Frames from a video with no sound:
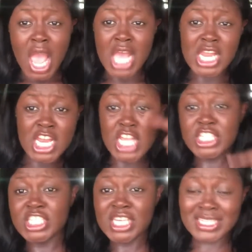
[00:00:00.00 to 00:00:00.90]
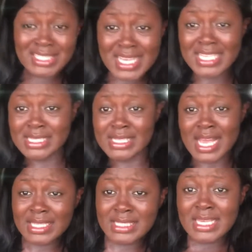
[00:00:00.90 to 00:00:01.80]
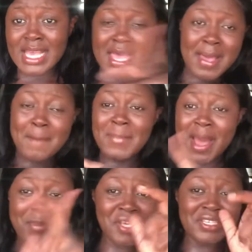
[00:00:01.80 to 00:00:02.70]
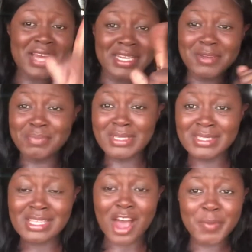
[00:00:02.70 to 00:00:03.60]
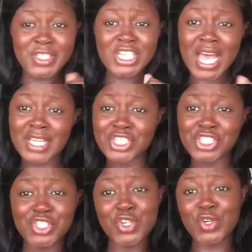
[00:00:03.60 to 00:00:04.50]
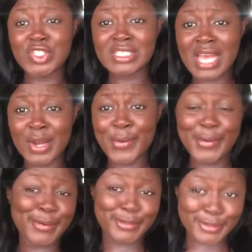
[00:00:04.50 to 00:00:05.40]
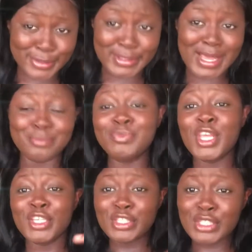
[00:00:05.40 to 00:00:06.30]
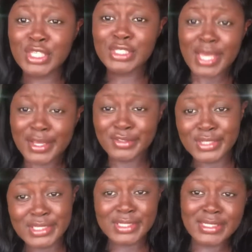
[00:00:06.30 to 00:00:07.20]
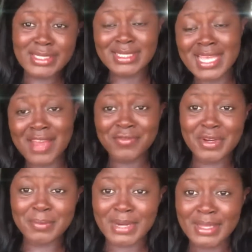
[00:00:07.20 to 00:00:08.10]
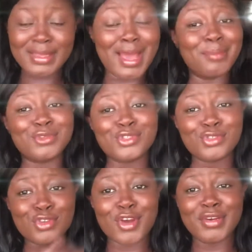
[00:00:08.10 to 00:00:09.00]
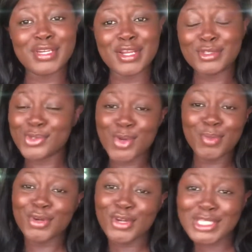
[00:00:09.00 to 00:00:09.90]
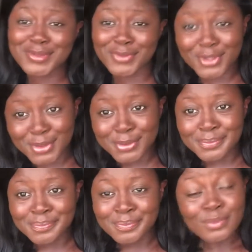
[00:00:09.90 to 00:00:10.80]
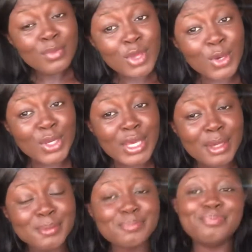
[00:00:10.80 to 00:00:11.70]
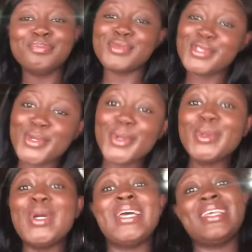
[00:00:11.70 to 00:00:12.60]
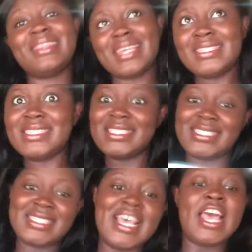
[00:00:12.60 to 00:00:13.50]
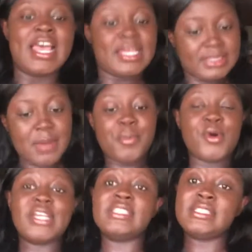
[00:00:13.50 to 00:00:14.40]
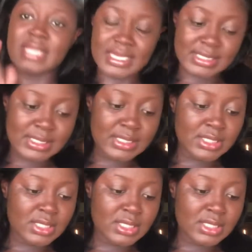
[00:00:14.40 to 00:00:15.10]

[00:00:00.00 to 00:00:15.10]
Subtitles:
and then the teacher says that, Mommy, Daddy, please, I'll be charging your son or daughter 600 cedis every month. I'm sorry, there's no bonus for you. Okay? So that is the point that